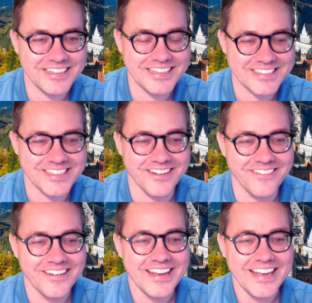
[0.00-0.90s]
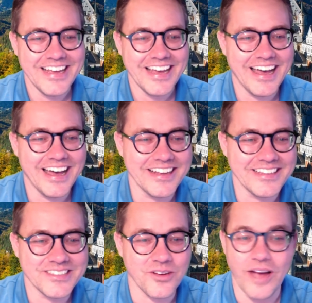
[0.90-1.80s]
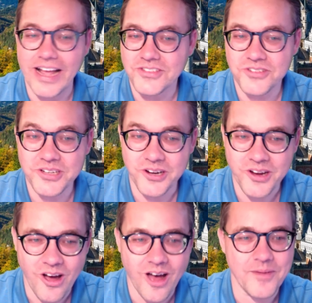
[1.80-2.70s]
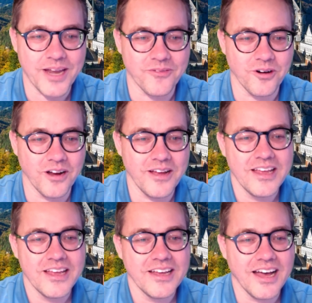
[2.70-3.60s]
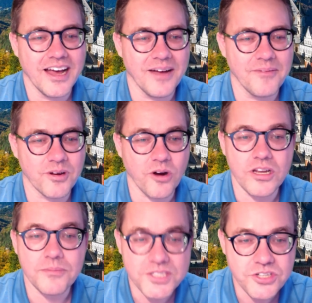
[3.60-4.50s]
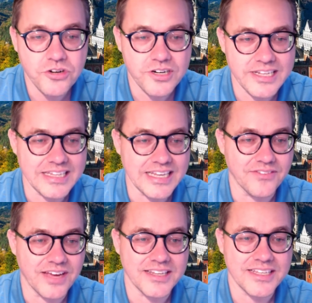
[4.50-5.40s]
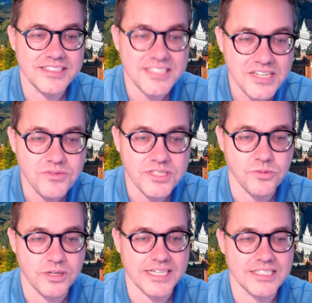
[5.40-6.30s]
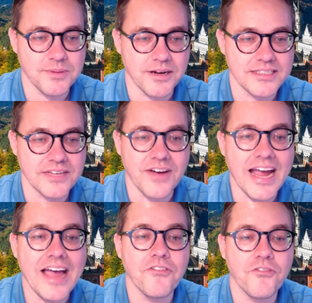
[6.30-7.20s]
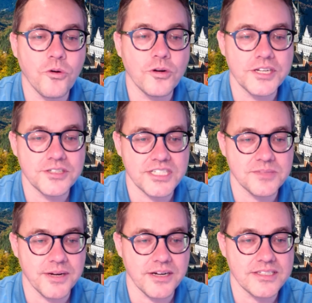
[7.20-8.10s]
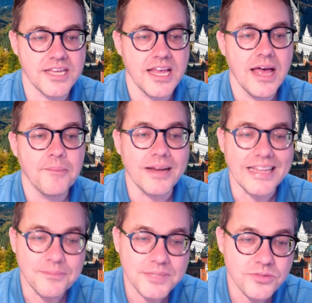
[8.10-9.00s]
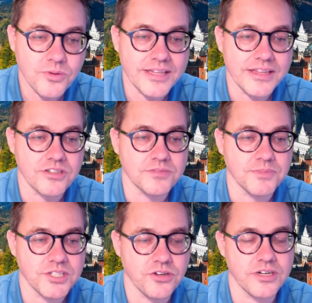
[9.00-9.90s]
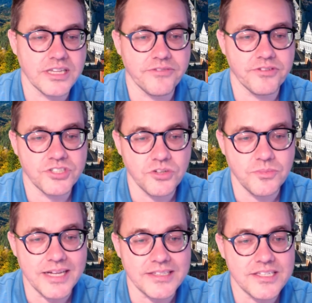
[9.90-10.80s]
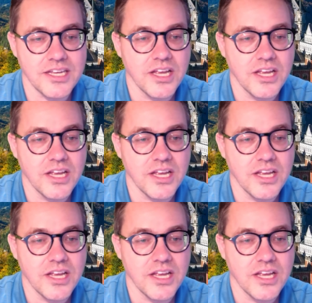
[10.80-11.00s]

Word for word: so, uh, so answering your comment, Rura, um, regarding maternity leave and continuous work experience. If I have four years experience, but in between there's maternity leave for two months.